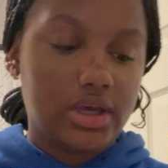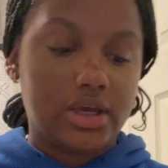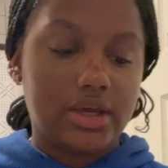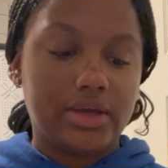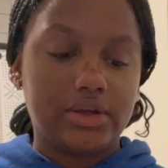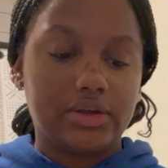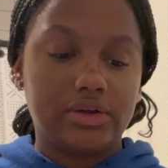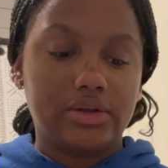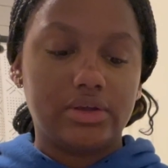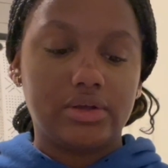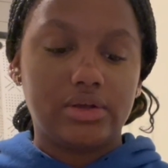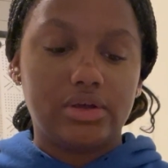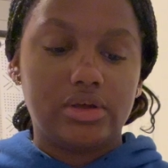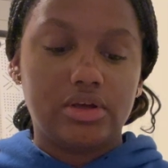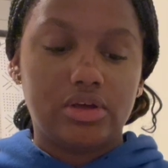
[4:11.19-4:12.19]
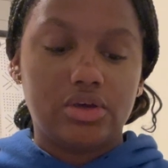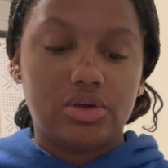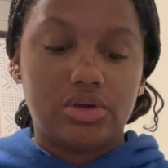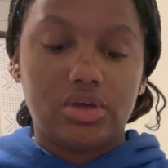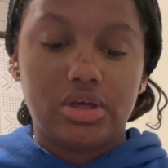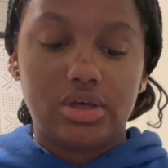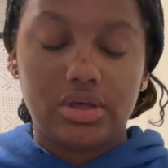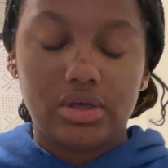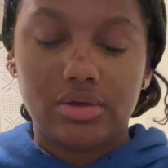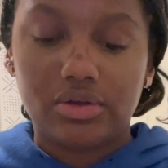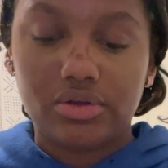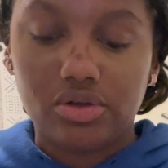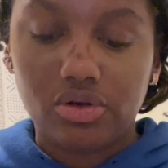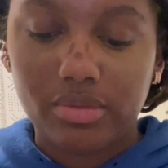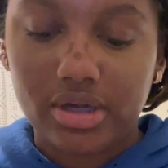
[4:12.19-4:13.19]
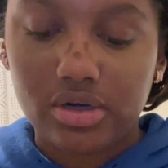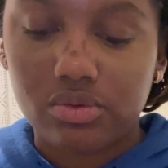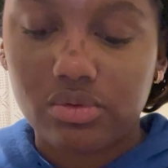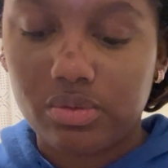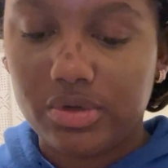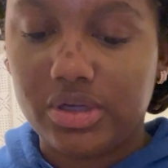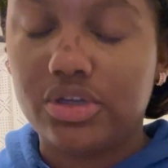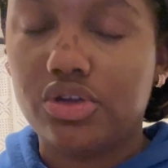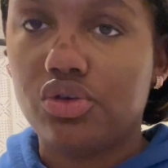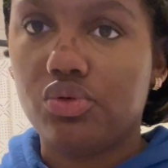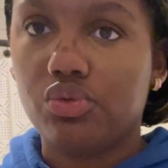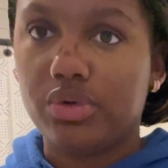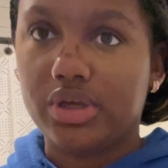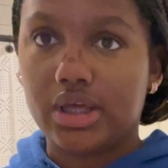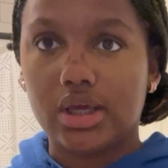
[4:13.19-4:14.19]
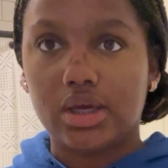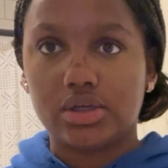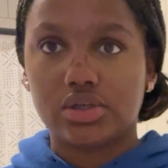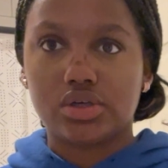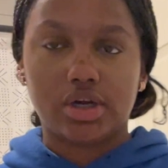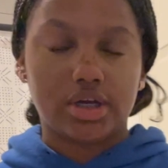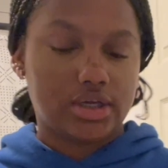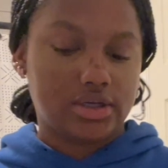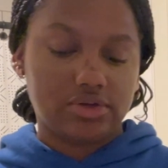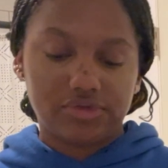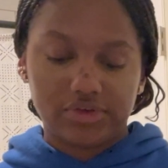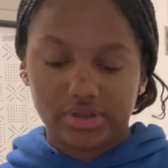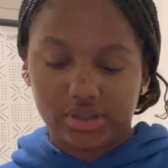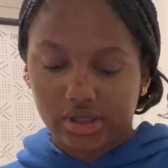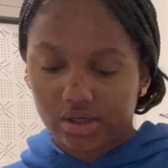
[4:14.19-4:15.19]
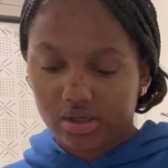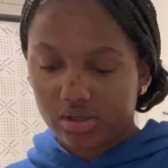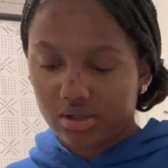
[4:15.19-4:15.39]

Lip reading: And no matter what we do, we can't try and defend that.